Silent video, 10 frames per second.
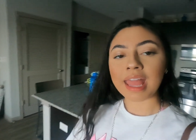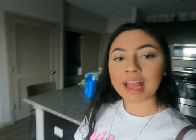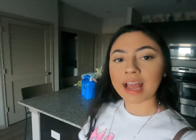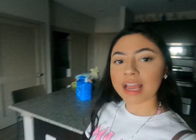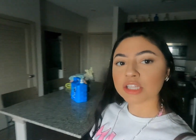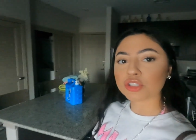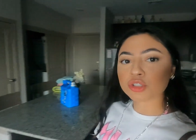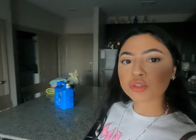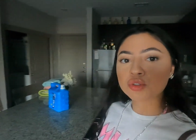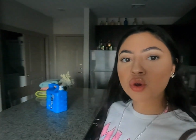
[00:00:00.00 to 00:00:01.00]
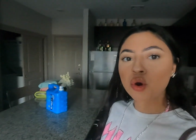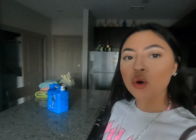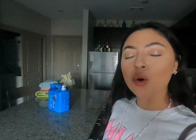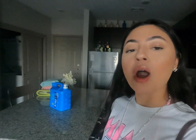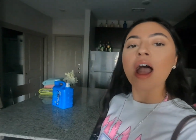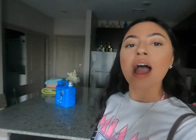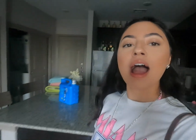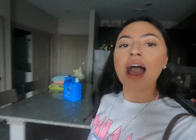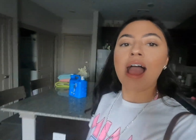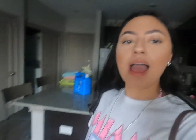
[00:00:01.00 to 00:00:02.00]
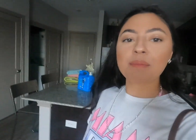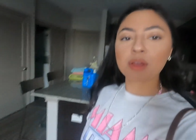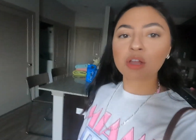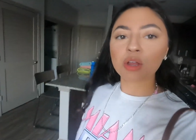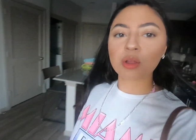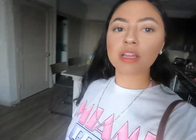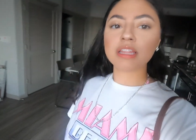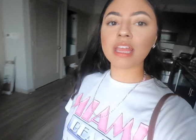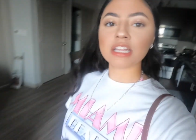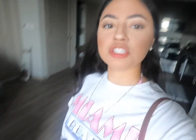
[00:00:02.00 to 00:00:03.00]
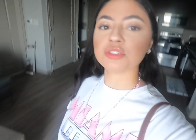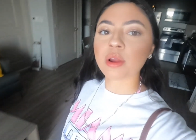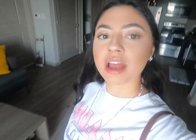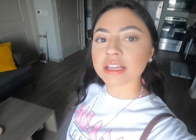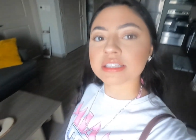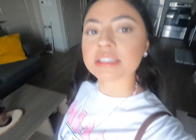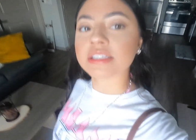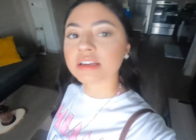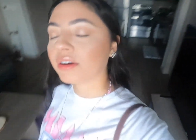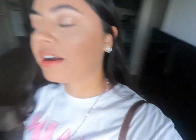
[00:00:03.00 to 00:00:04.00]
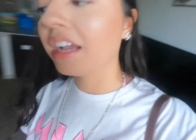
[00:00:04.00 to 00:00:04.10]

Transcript: Hey guys, so I'm currently dressed. Oh,